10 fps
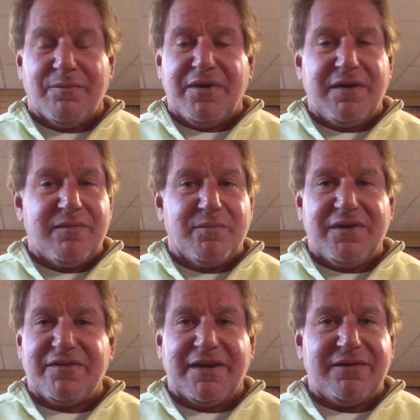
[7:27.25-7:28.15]
Be,
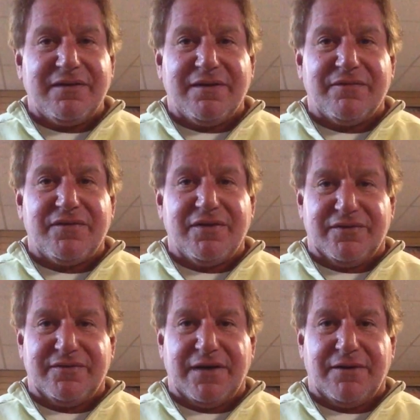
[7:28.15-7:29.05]
be sensitive to
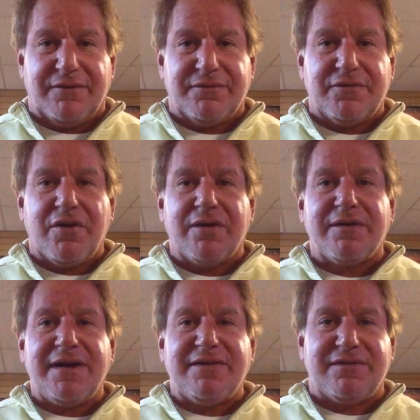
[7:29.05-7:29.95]
yourself, talk
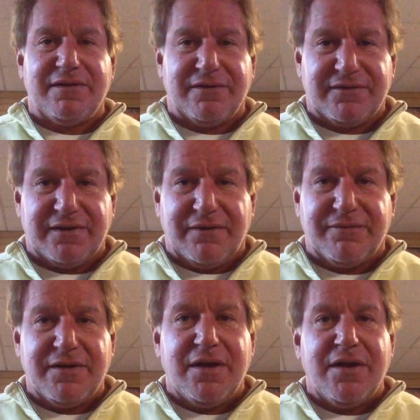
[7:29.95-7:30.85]
nice to yourself.
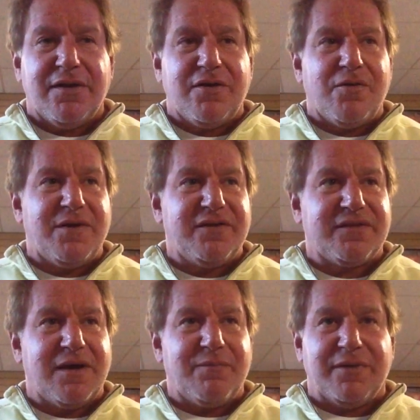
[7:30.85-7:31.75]
Nobody's
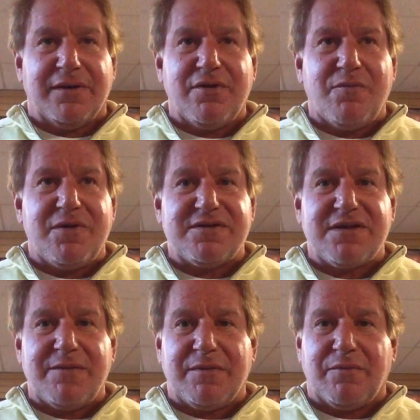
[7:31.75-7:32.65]
coming. Nobody's
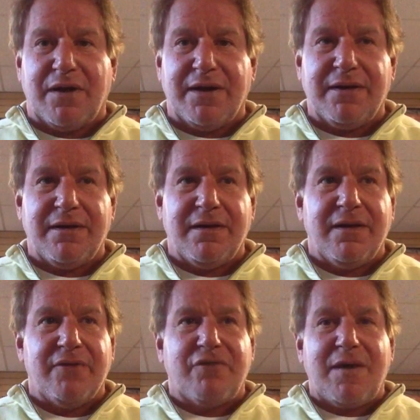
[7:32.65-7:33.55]
coming, Brian.
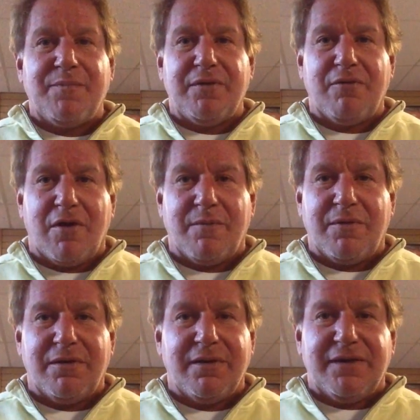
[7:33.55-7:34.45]
Drop your
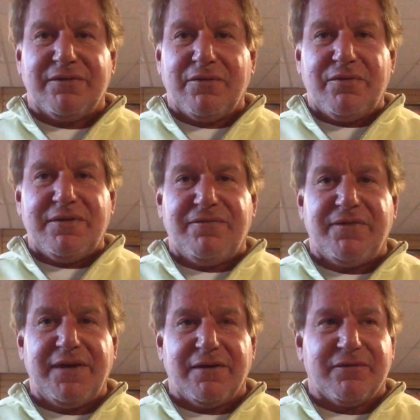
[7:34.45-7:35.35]
armor. It's only
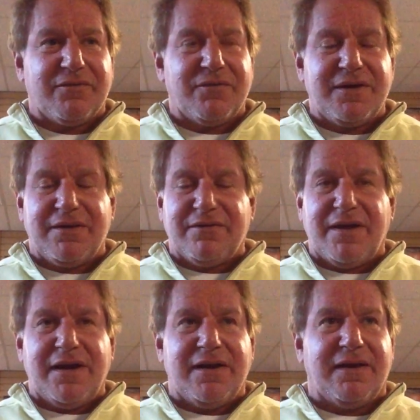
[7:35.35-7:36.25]
fear, it's only
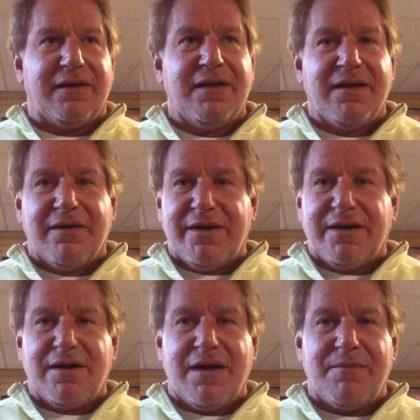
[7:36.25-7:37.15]
anxiety. Let
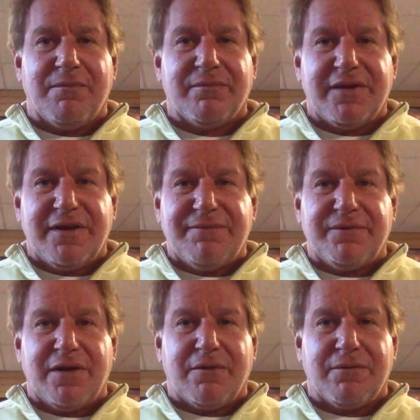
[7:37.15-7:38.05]
it come. Let it
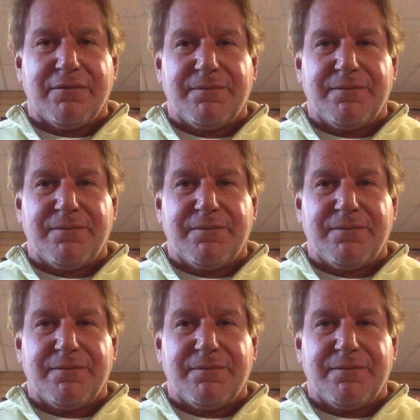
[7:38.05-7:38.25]
flow.